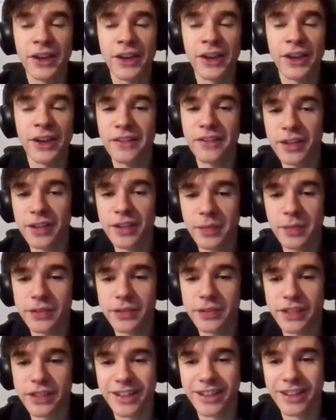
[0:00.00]
They're definitely
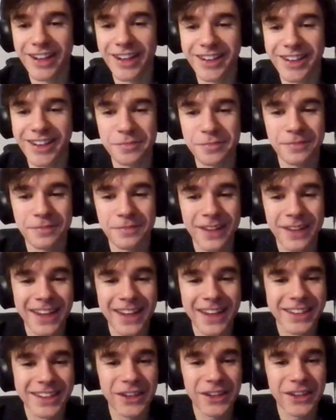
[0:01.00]
building
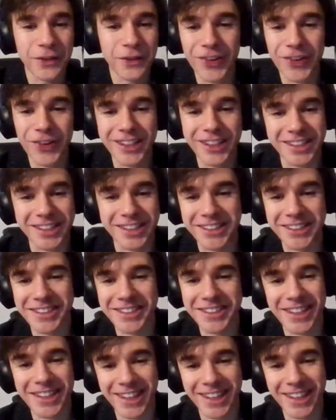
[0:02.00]
different learning
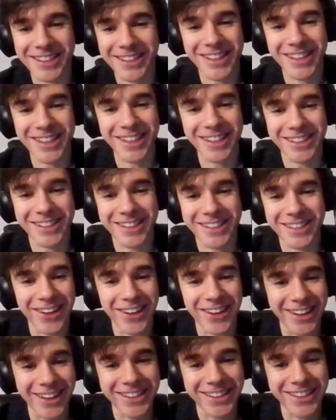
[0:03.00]
skills, at least to
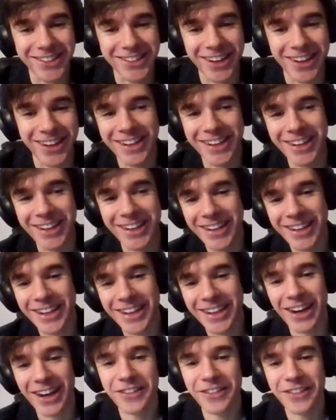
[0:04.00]
say the very least, right?
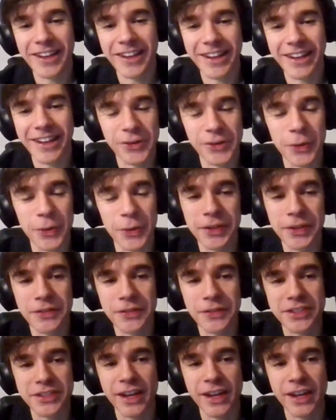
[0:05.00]
I feel like it's a
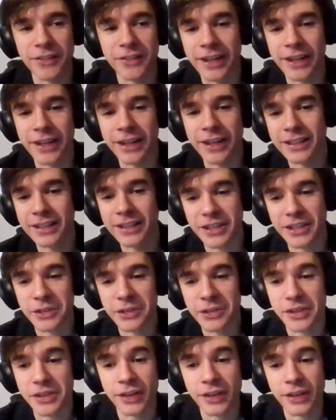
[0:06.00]
whole different set of like
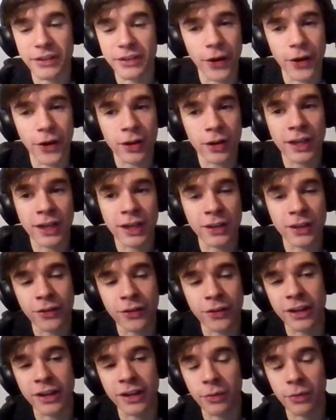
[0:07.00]
skills that you need for online
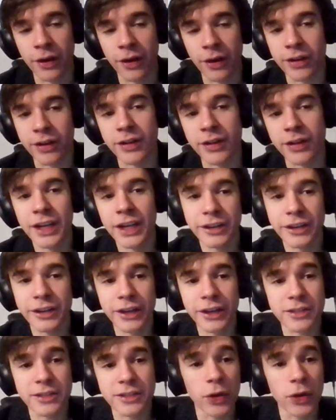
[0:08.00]
learning, wherein you
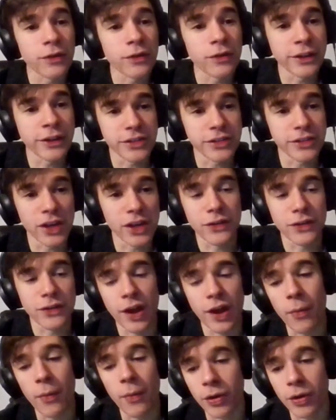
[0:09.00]
need to motivate yourself a
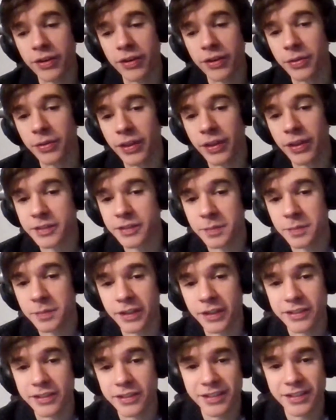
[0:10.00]
lot more to do things
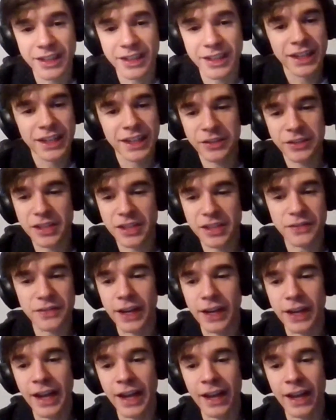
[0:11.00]
because there's less
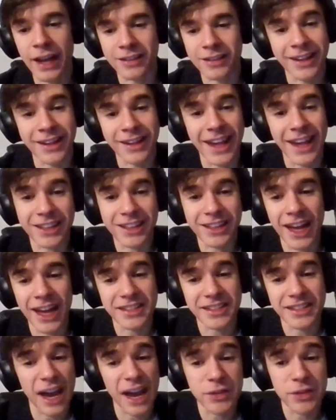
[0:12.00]
of an like
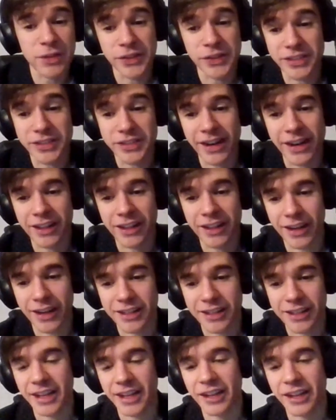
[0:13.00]
in-class atmosphere setting, like
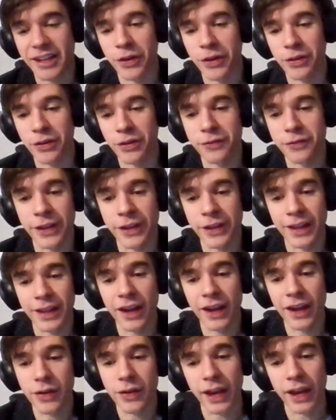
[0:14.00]
I said, where you're feeling
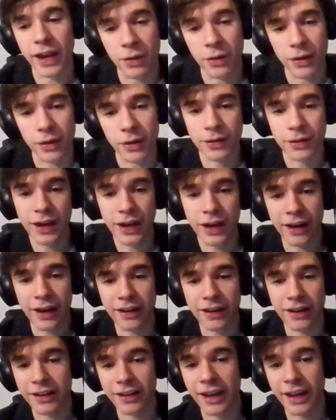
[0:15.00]
like, okay, well, I
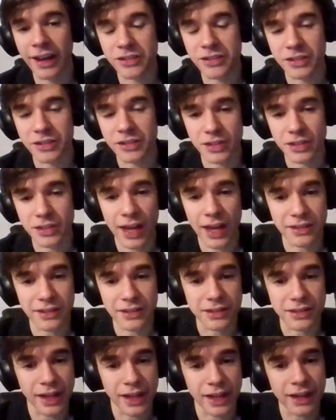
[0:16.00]
got to engage in these
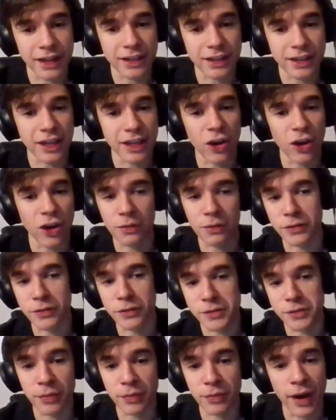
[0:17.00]
classes and that all of
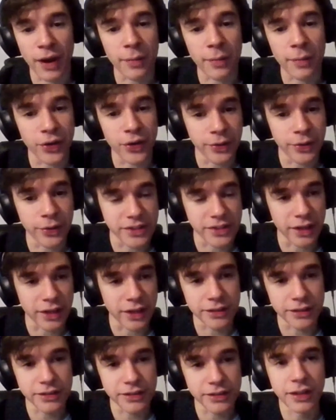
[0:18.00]
these people around me are doing
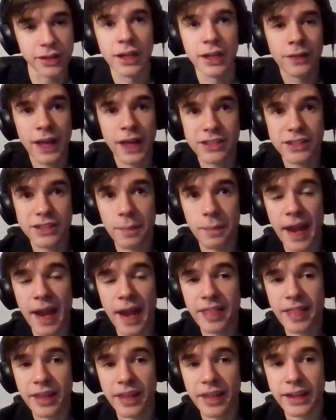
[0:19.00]
studies. That's the
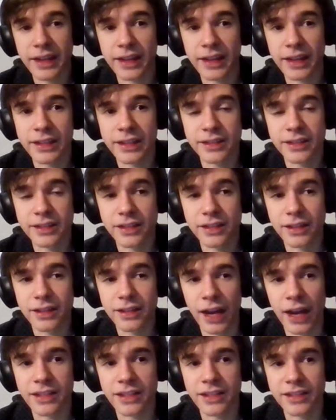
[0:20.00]
main thing, at least,
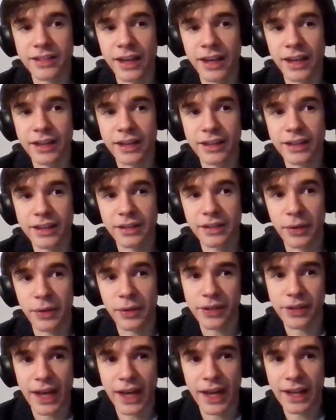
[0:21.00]
I'd say,
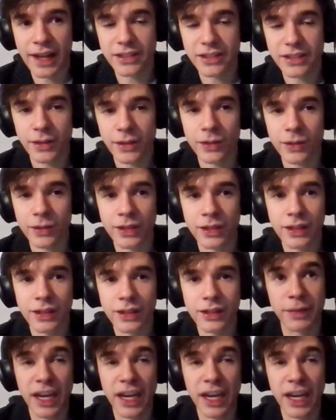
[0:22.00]
building that skill.